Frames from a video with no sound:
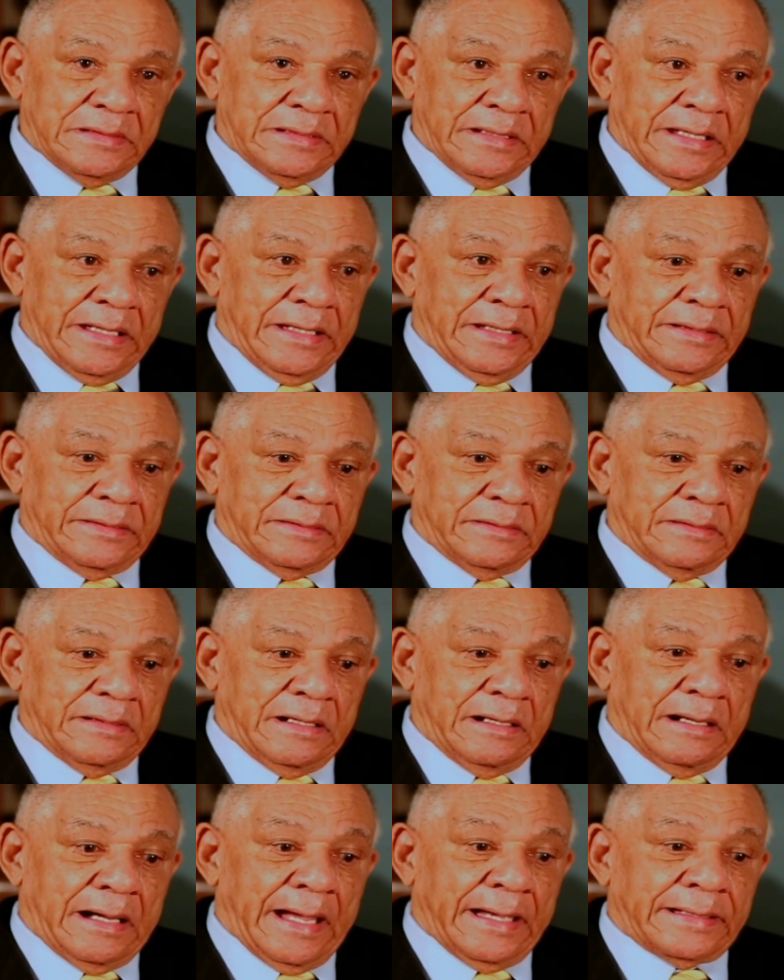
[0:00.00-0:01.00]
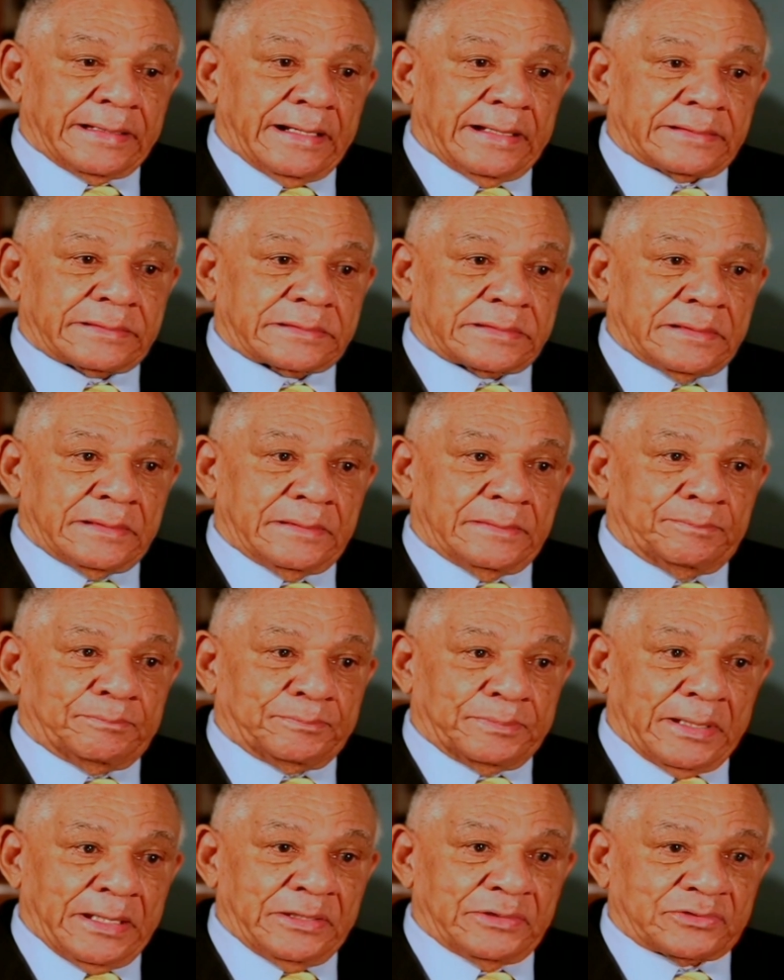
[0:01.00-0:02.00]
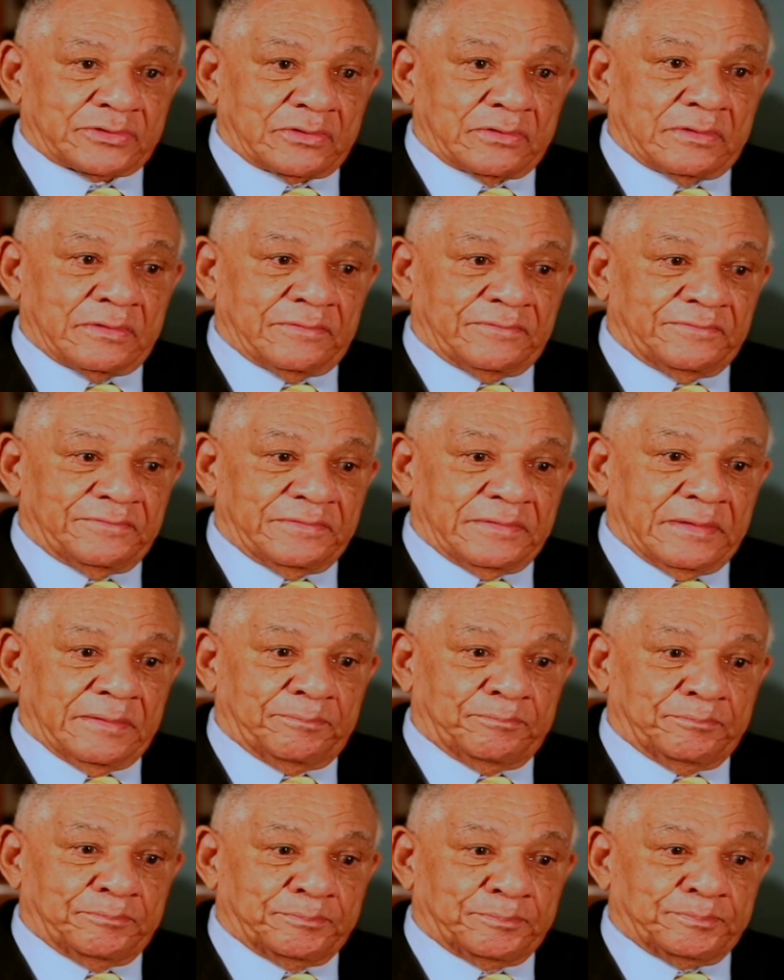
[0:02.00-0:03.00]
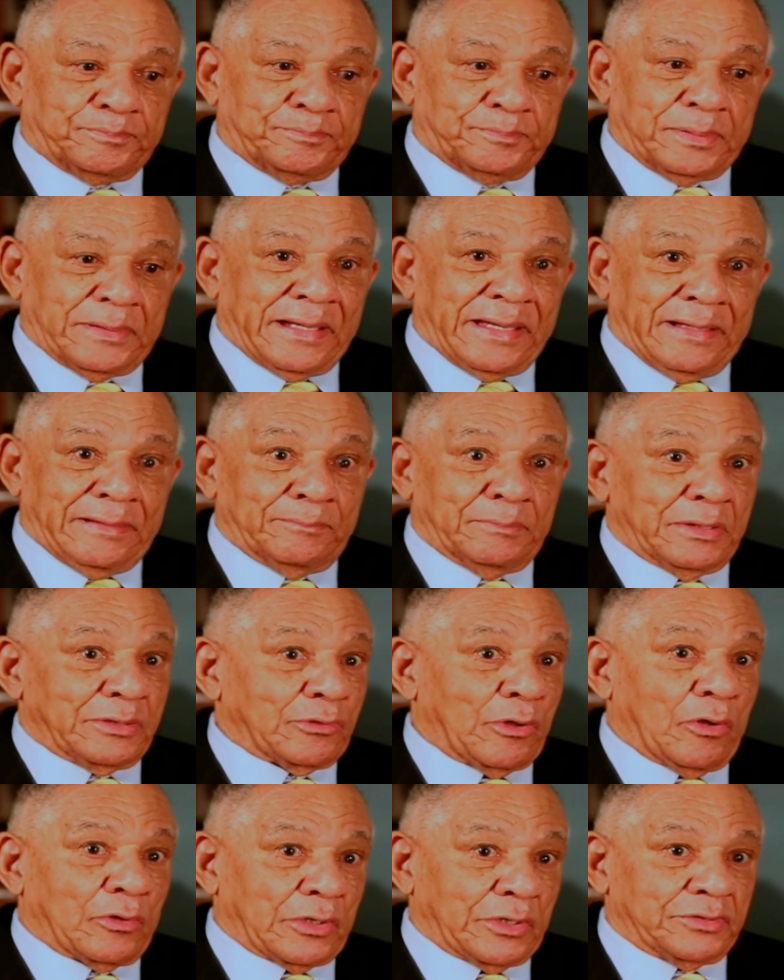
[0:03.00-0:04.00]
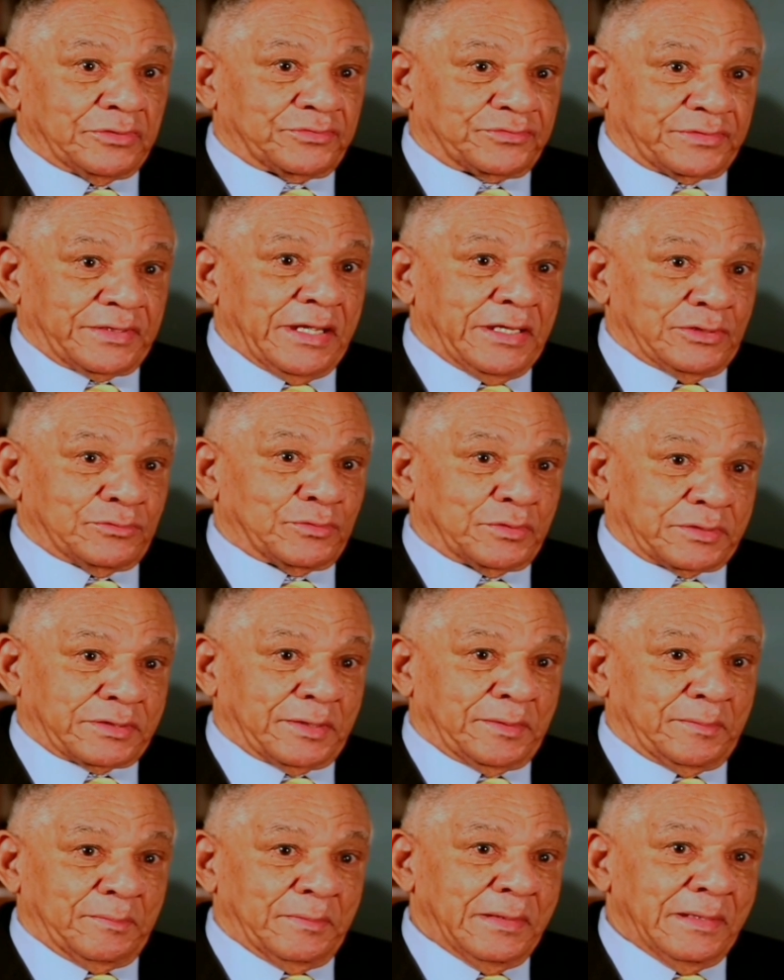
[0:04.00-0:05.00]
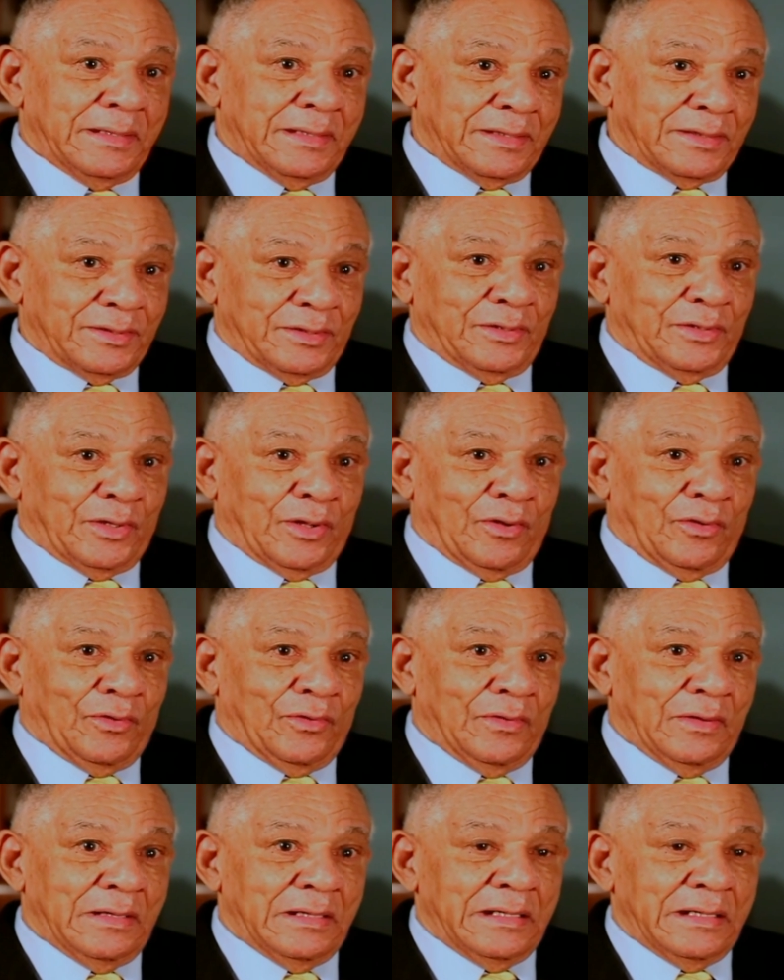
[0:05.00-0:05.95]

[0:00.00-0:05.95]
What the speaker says: And I got the pleasure of playing, but not on the stage with him, you know.